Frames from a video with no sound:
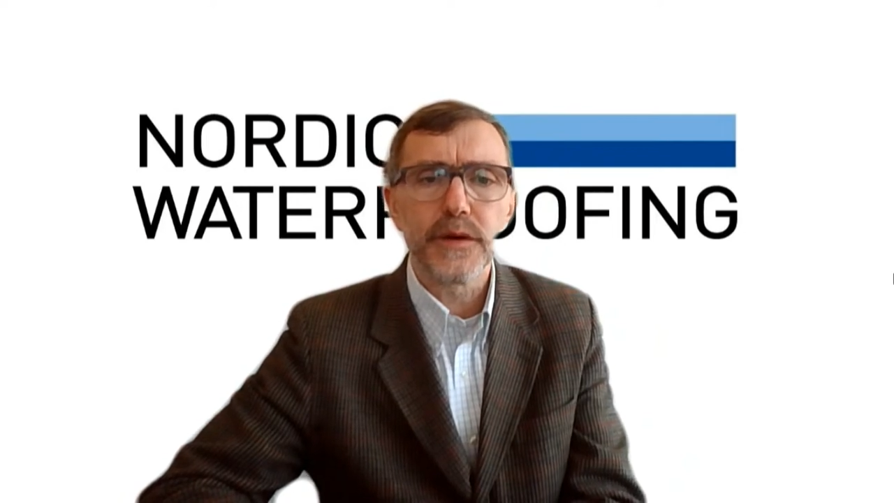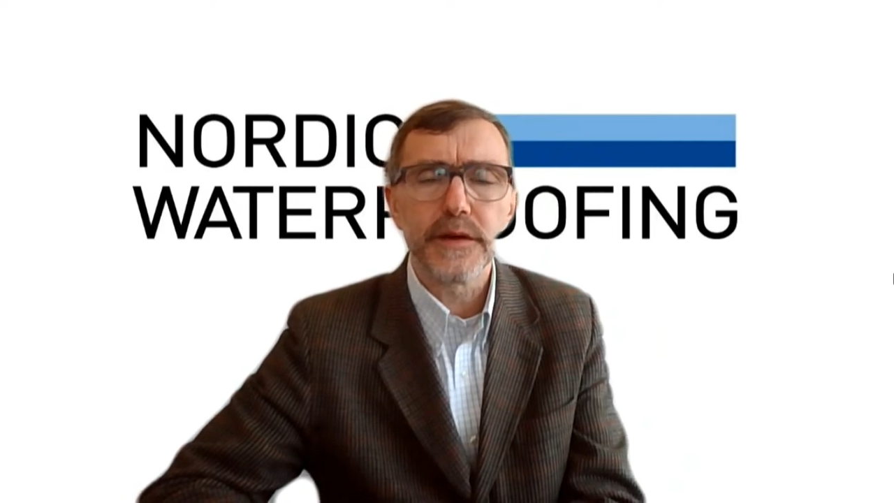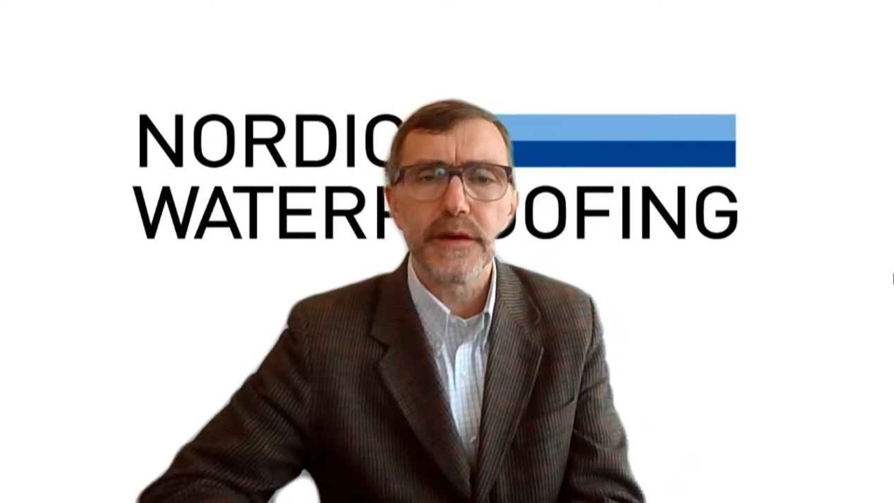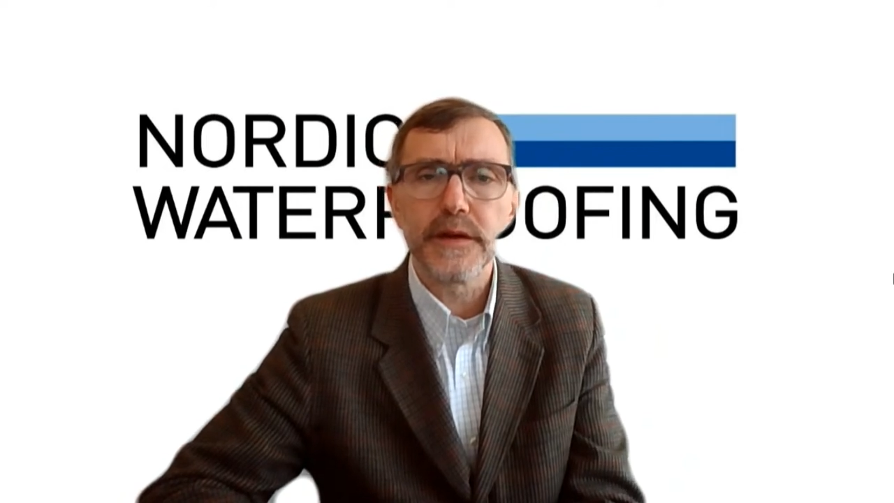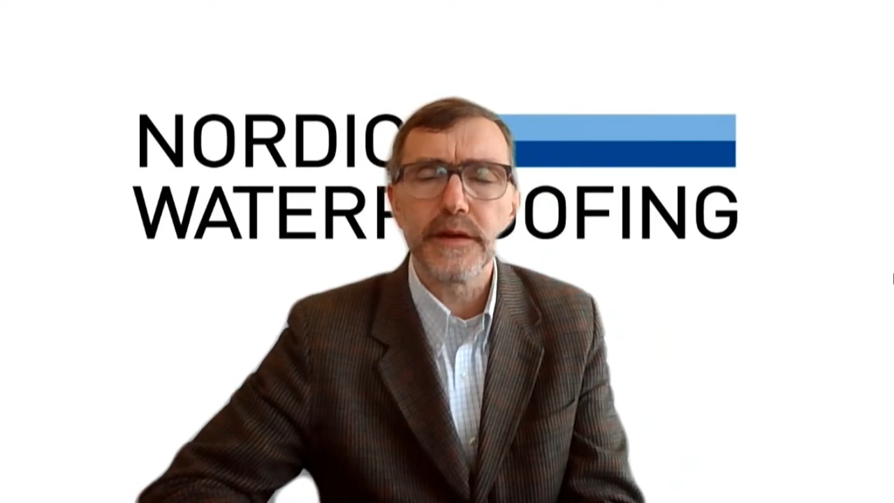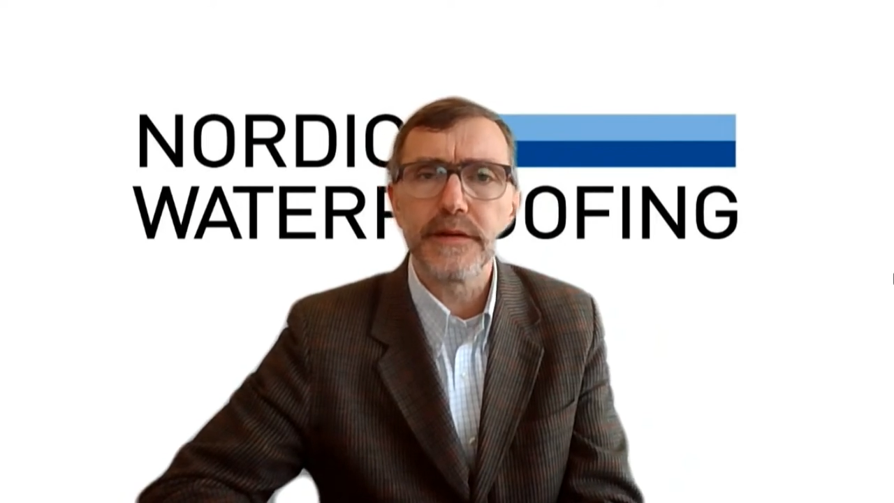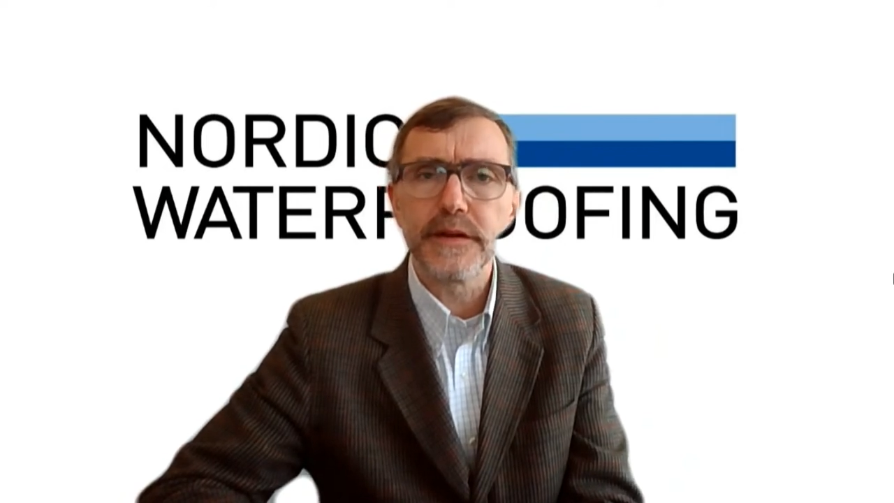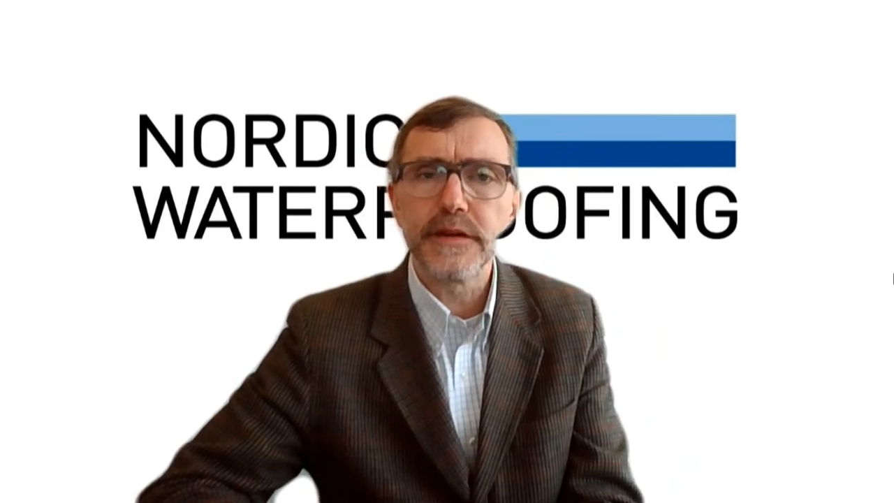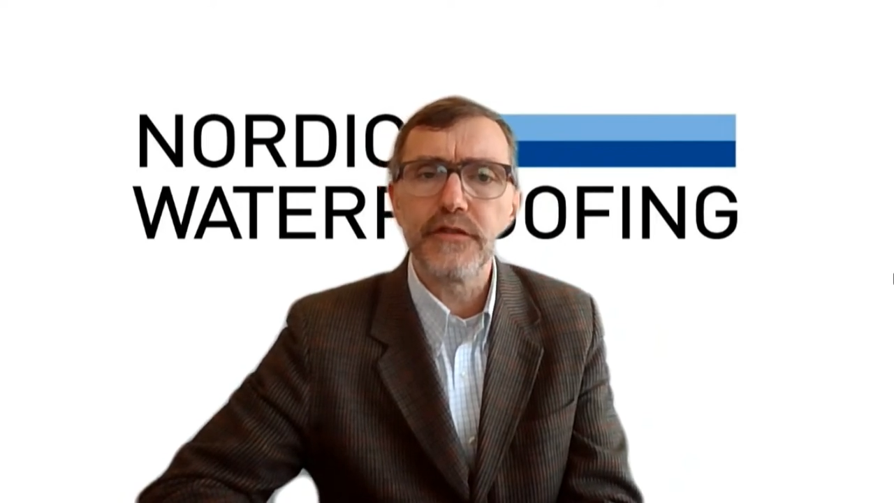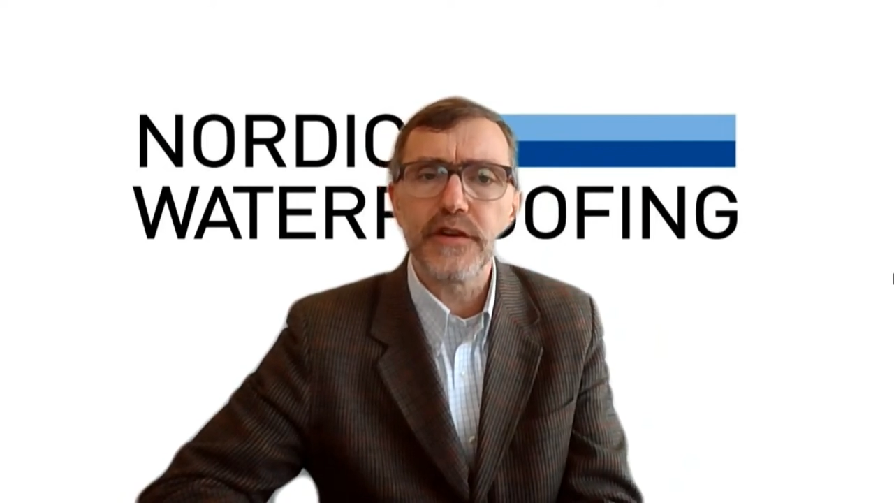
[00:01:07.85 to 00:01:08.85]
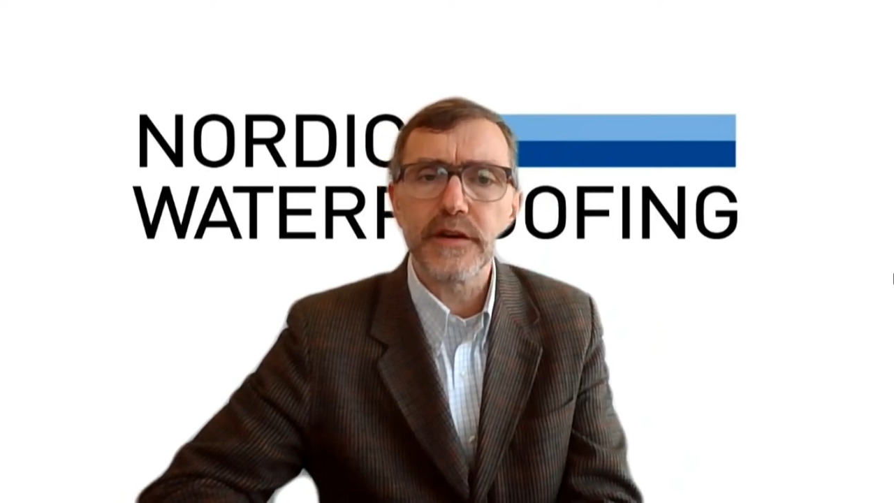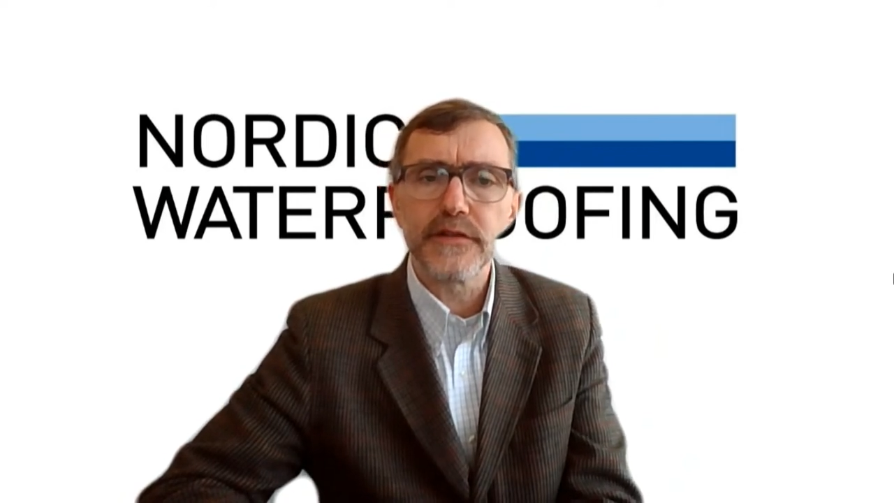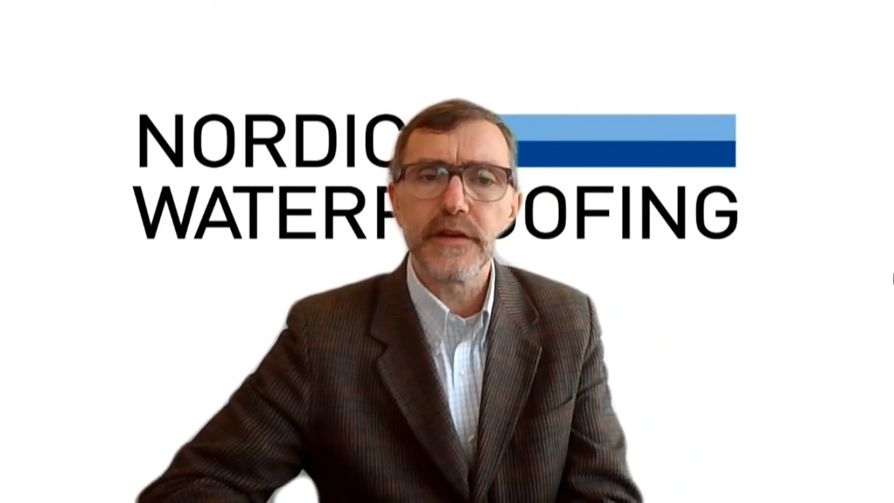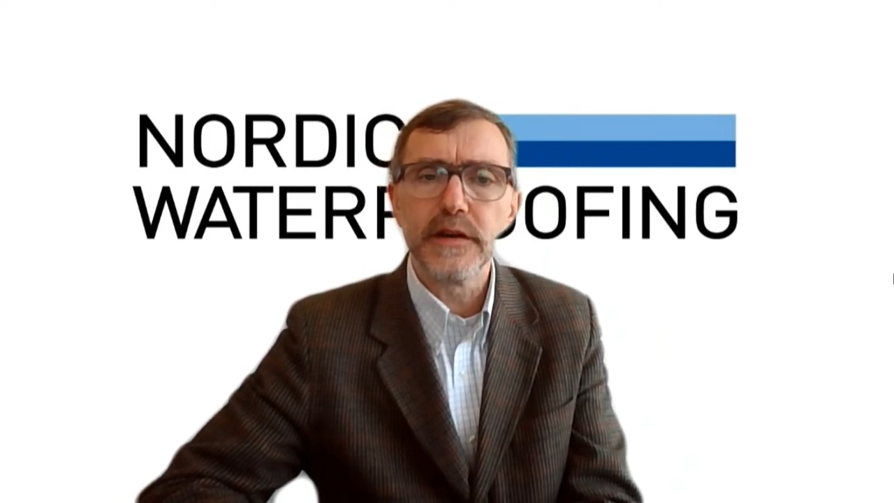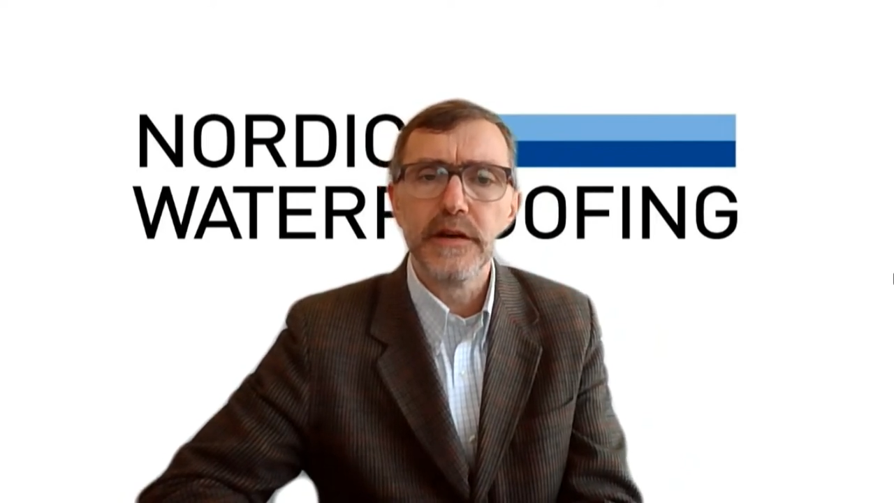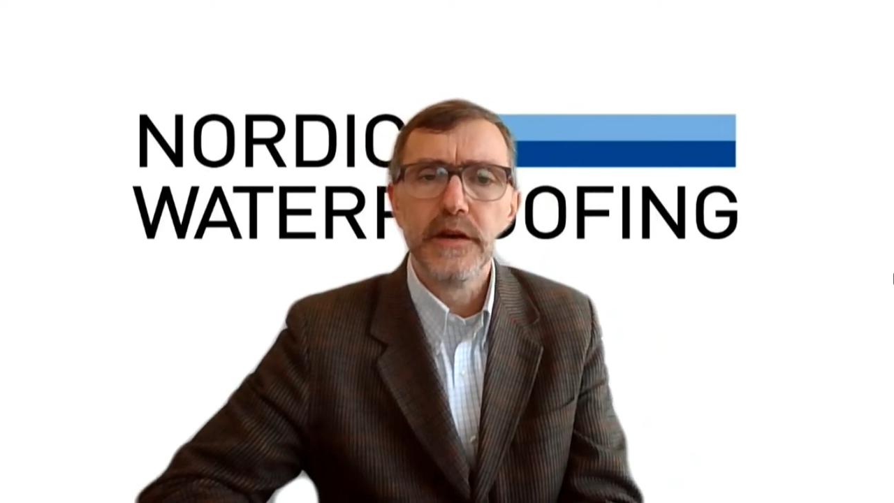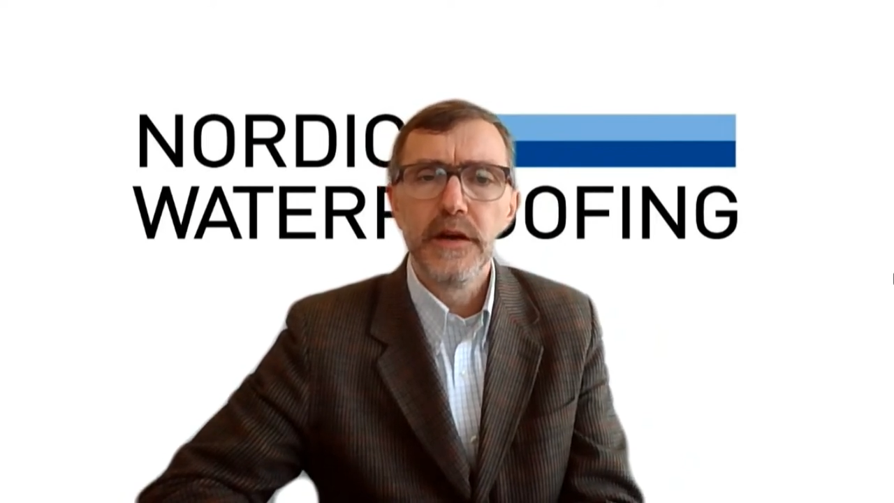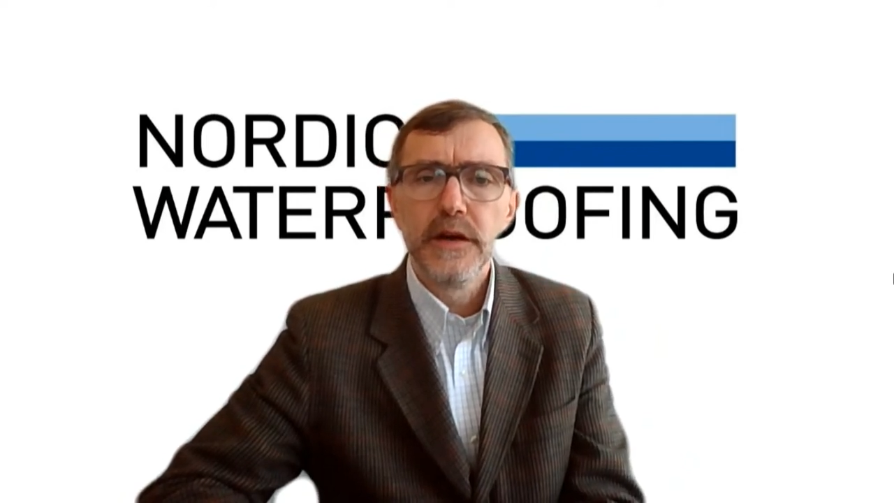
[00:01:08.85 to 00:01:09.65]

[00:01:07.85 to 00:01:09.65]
when Danish Axcel